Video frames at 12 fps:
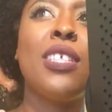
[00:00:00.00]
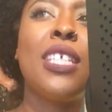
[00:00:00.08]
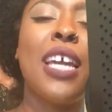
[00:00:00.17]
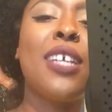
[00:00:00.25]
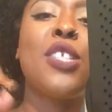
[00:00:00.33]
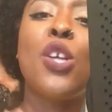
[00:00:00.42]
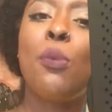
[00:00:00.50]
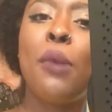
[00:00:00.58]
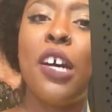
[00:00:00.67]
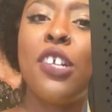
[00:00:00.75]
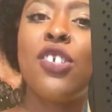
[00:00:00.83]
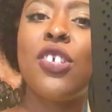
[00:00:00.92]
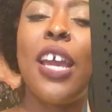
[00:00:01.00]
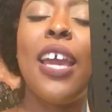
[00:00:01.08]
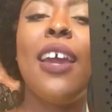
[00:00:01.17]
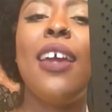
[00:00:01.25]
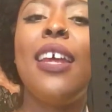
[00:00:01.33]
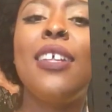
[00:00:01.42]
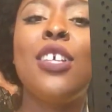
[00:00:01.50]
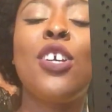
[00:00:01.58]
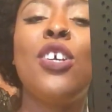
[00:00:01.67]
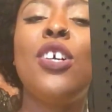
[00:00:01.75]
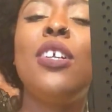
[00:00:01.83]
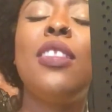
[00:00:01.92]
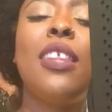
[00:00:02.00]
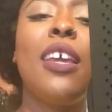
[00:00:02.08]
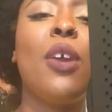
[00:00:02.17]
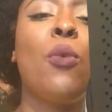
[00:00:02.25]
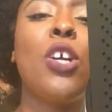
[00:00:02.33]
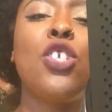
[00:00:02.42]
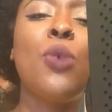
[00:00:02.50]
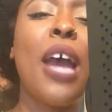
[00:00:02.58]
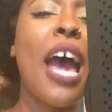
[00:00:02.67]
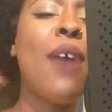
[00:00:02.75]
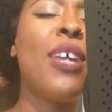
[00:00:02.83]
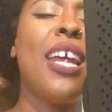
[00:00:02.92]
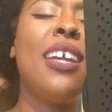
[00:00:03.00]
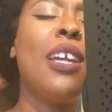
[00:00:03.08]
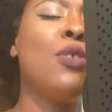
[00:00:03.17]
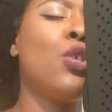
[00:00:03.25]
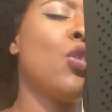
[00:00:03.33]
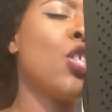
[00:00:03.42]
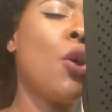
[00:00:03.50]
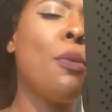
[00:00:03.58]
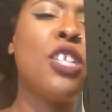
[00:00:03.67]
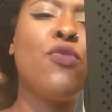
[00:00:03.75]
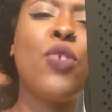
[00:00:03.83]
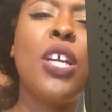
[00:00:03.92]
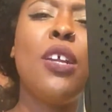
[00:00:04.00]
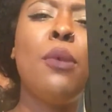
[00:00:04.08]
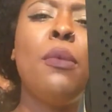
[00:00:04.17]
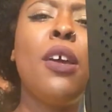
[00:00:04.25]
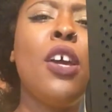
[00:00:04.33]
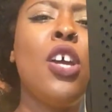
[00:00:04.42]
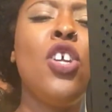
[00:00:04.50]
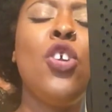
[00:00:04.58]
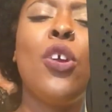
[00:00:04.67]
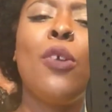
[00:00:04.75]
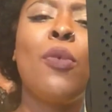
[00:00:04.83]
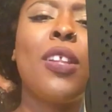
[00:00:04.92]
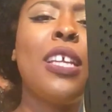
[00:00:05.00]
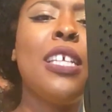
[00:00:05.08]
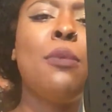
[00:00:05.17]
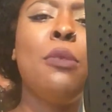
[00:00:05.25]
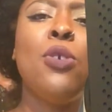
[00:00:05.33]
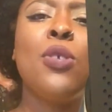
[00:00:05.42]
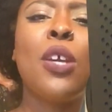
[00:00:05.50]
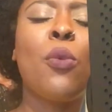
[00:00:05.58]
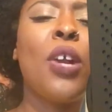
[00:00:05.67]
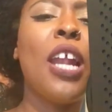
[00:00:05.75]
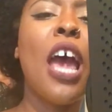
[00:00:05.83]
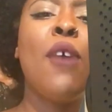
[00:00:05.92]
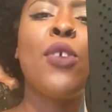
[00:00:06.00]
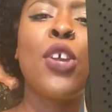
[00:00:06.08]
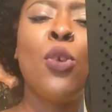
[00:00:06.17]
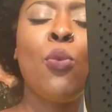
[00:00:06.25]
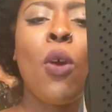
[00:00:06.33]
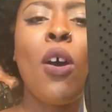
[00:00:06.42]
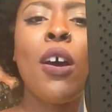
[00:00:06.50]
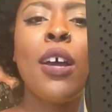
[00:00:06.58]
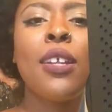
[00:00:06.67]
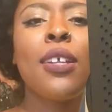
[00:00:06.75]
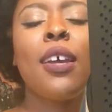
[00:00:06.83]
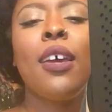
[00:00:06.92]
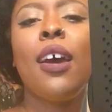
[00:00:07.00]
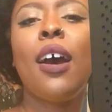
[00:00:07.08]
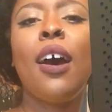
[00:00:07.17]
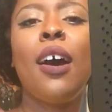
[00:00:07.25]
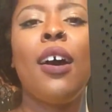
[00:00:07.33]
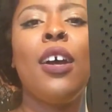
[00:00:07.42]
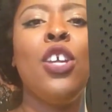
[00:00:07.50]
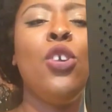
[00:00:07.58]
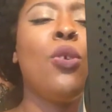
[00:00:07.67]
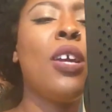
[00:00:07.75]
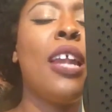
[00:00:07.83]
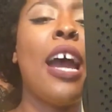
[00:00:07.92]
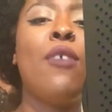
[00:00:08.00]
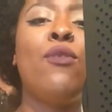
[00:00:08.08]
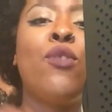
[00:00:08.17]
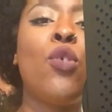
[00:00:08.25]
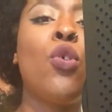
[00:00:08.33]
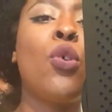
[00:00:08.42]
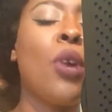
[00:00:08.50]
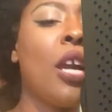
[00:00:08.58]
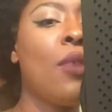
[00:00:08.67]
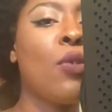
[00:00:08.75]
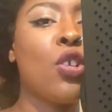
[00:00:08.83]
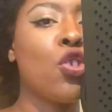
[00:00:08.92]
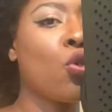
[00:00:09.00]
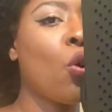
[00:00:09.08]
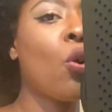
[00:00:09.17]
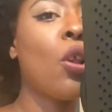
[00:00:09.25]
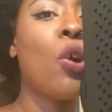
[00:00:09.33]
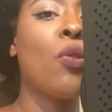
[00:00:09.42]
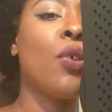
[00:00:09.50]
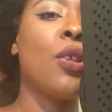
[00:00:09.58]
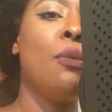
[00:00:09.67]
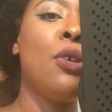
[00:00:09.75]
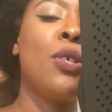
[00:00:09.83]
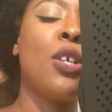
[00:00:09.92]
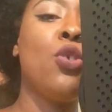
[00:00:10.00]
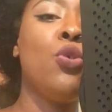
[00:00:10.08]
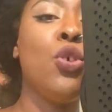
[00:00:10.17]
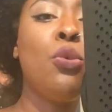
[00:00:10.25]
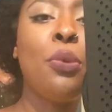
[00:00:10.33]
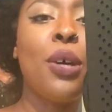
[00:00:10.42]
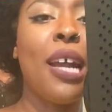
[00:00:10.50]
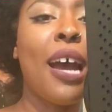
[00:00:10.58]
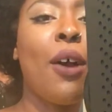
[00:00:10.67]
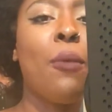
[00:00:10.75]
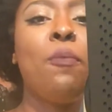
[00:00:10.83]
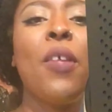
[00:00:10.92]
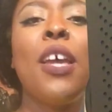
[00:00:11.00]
takes so much, and it's a good thing. Once you have it, it gives you so much freedom. You can release music whenever you want. You can have full creative control over the music you do put out.